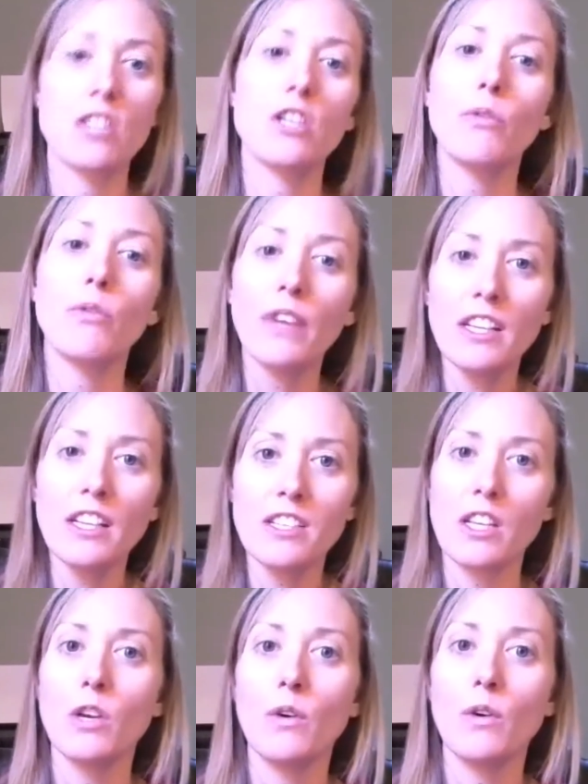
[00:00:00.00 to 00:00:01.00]
Do you feel as
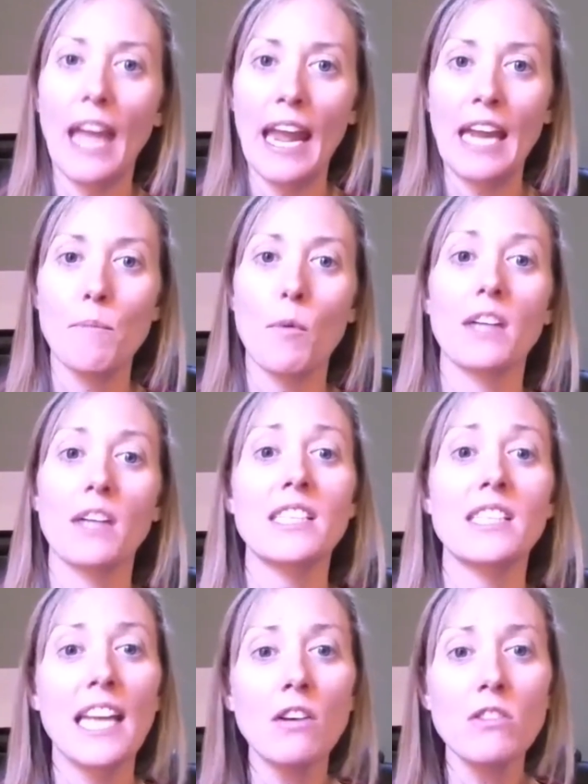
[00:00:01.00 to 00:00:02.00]
though you gained more
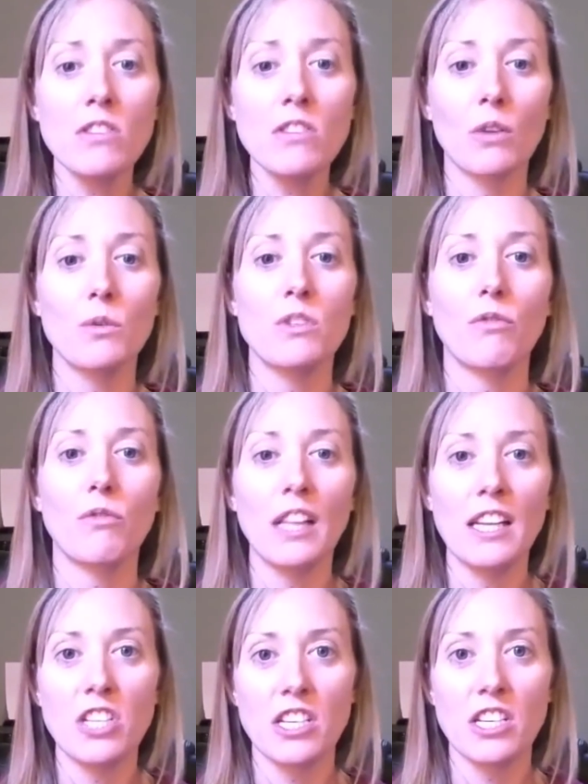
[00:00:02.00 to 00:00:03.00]
skills, or it was
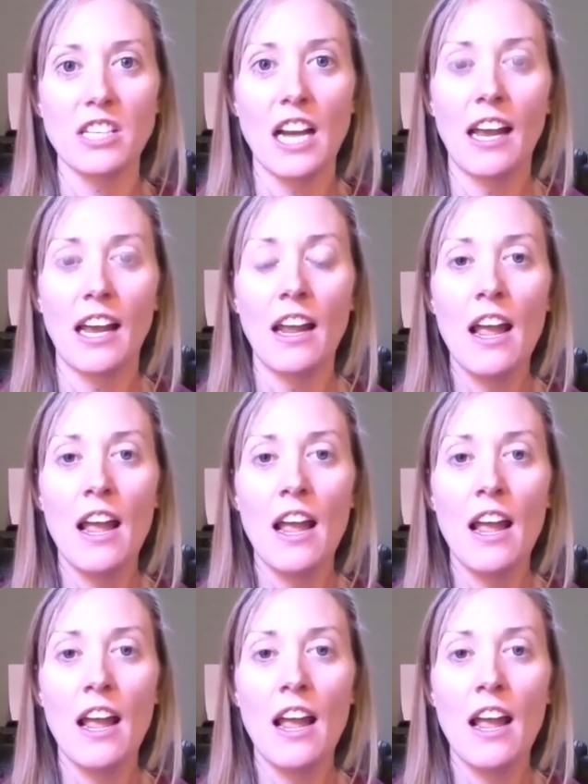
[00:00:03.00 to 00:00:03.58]
really just a